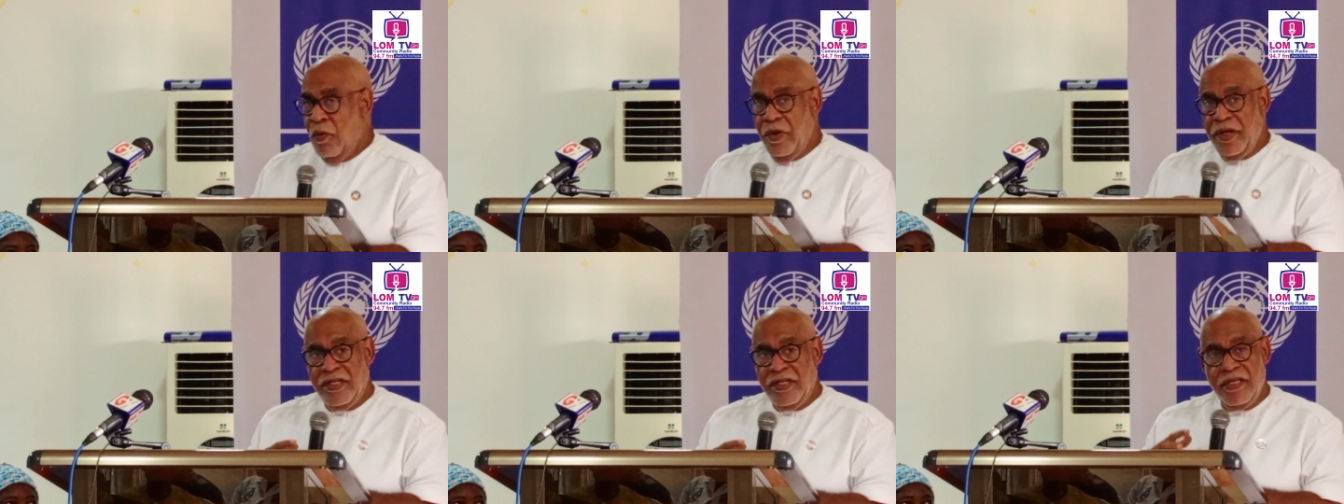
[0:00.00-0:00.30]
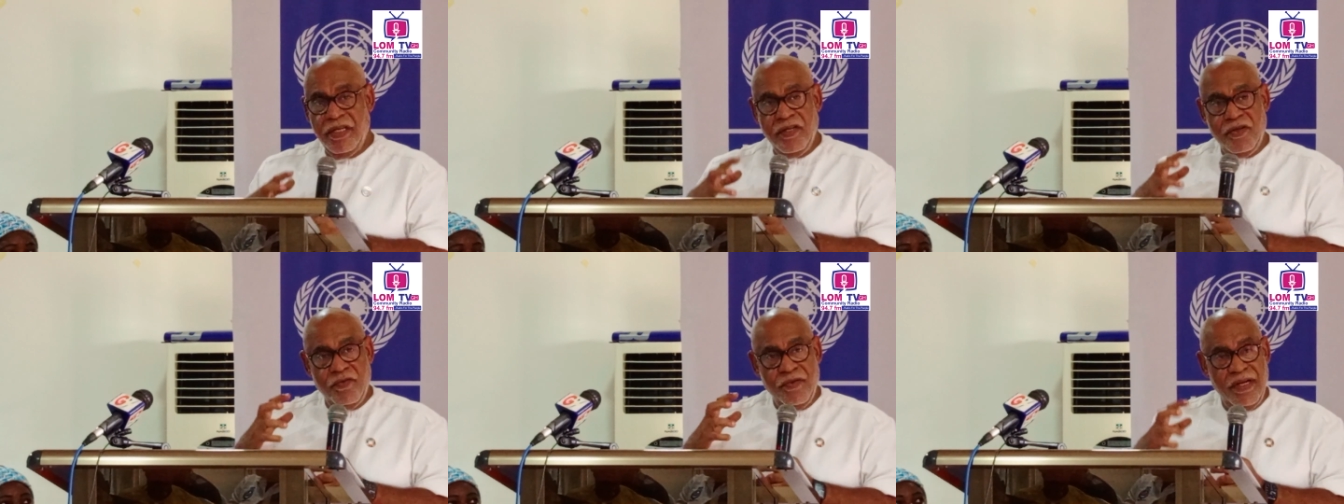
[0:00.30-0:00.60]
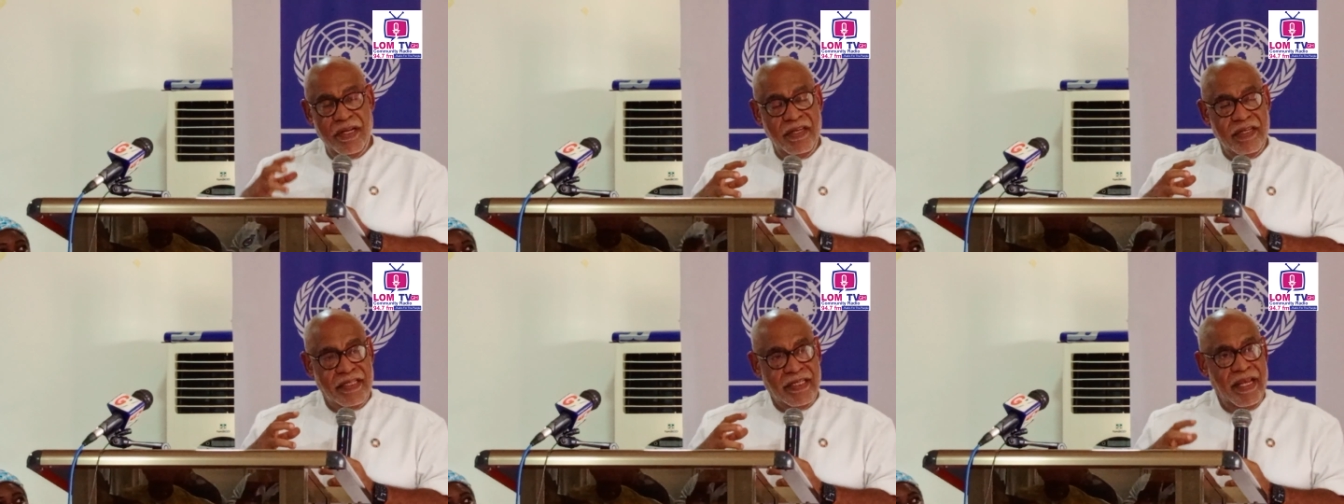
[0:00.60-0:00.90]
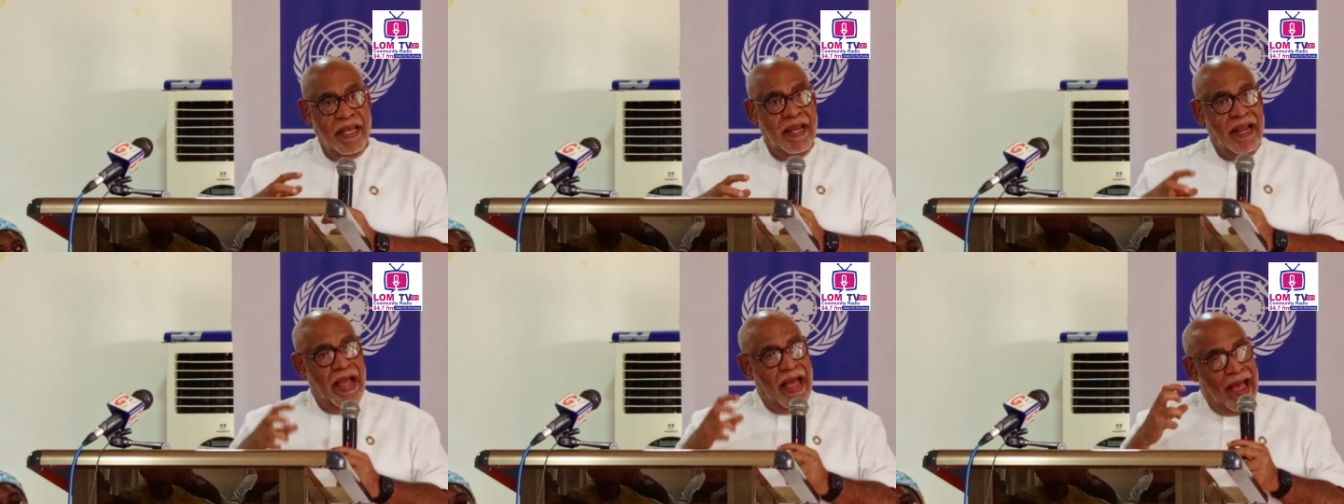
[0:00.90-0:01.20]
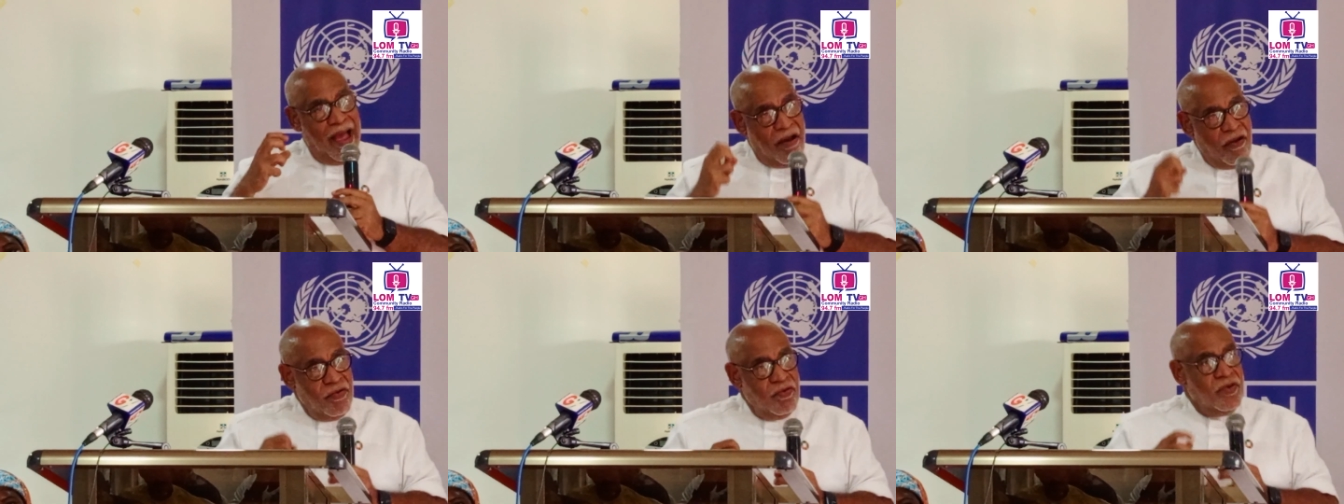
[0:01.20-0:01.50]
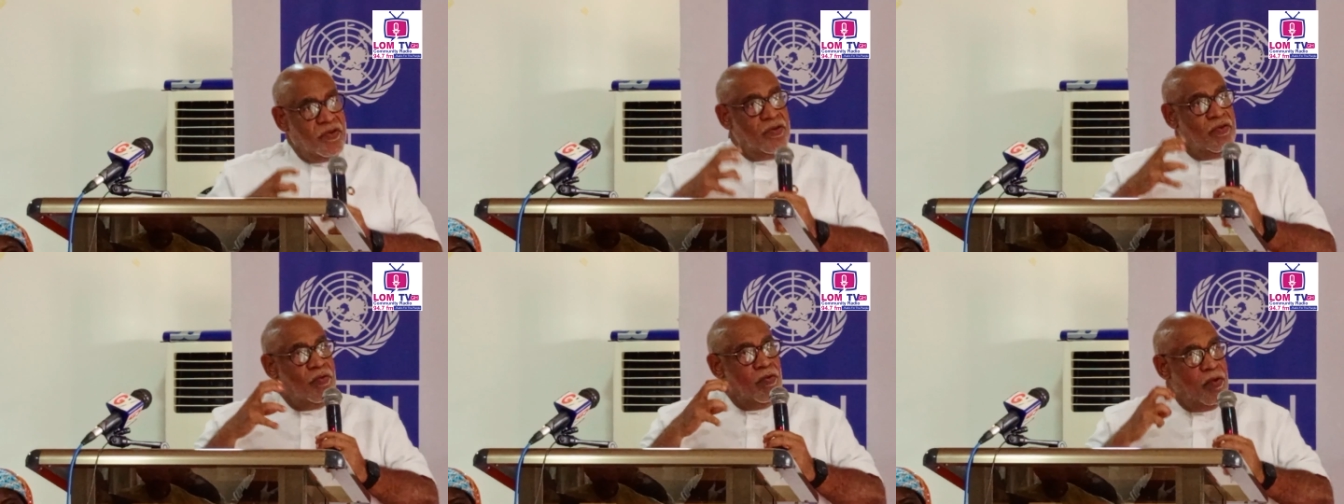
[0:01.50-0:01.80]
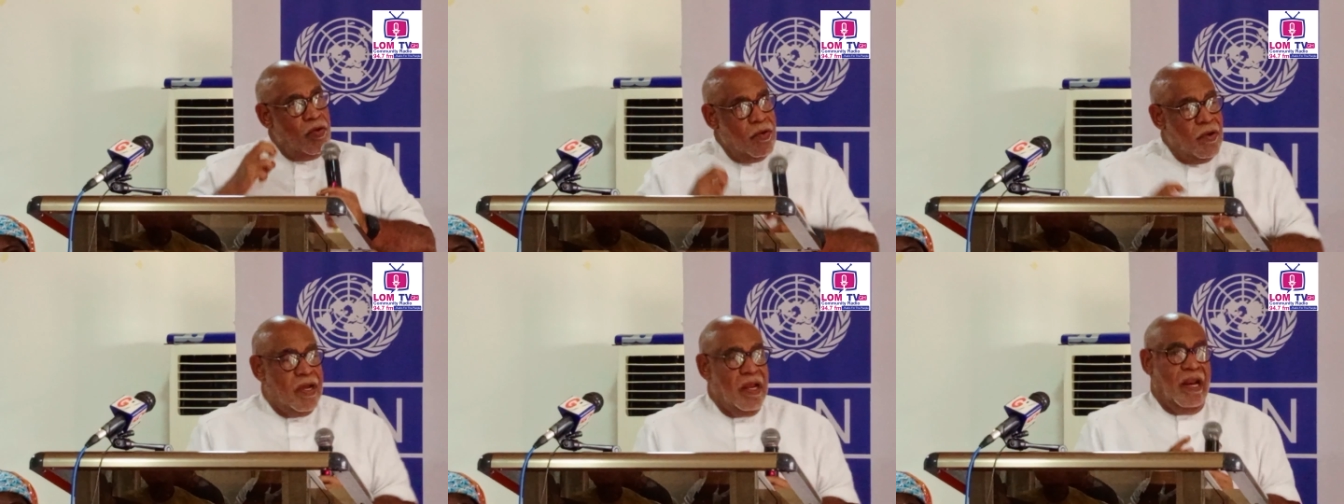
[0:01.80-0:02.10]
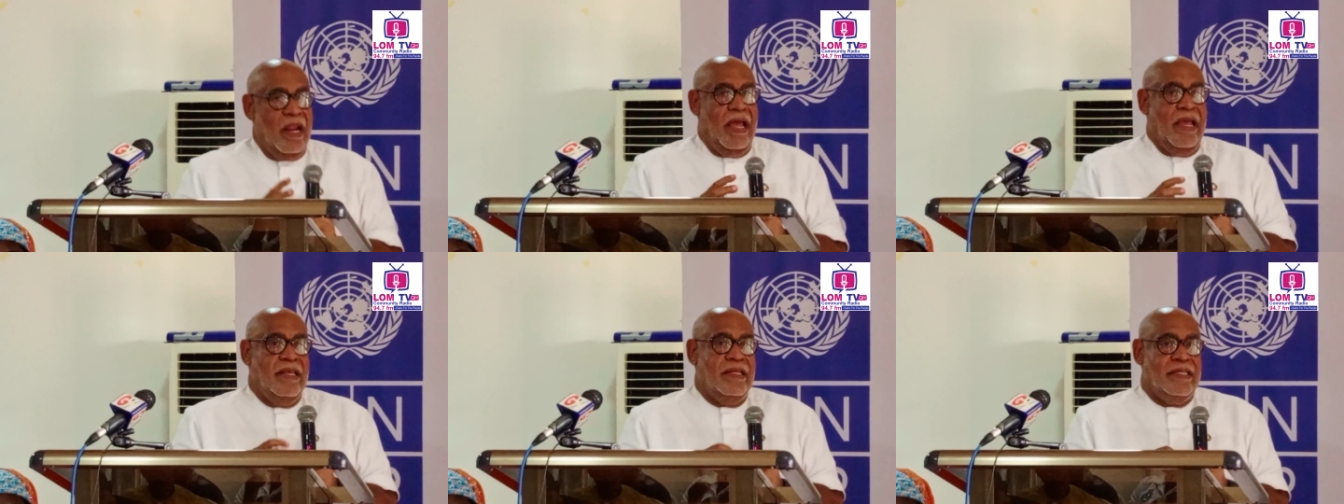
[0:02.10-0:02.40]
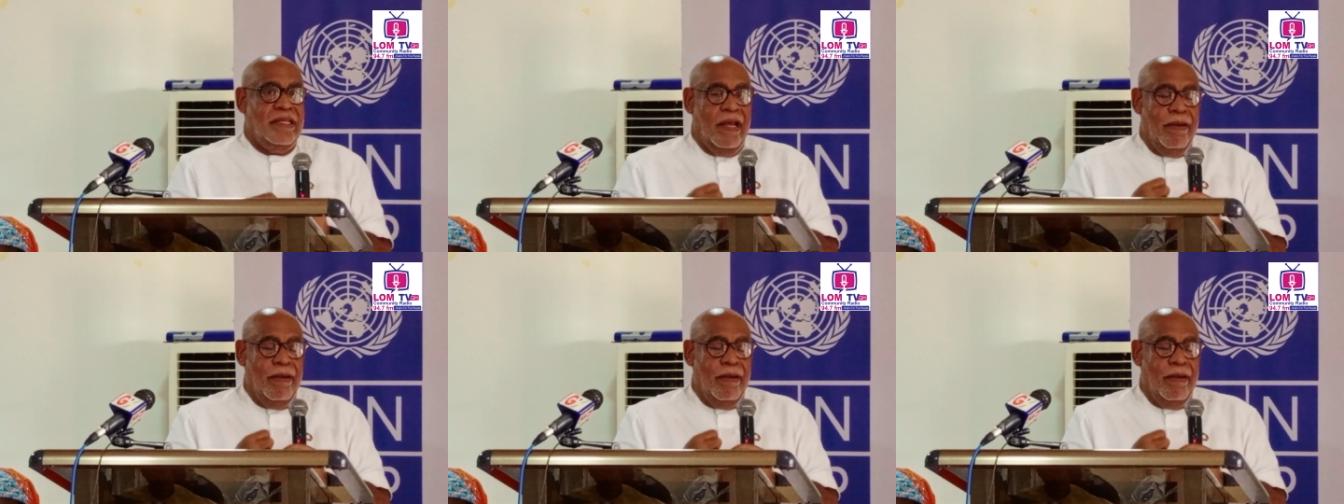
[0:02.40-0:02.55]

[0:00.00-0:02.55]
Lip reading: which is really saying, how do you localize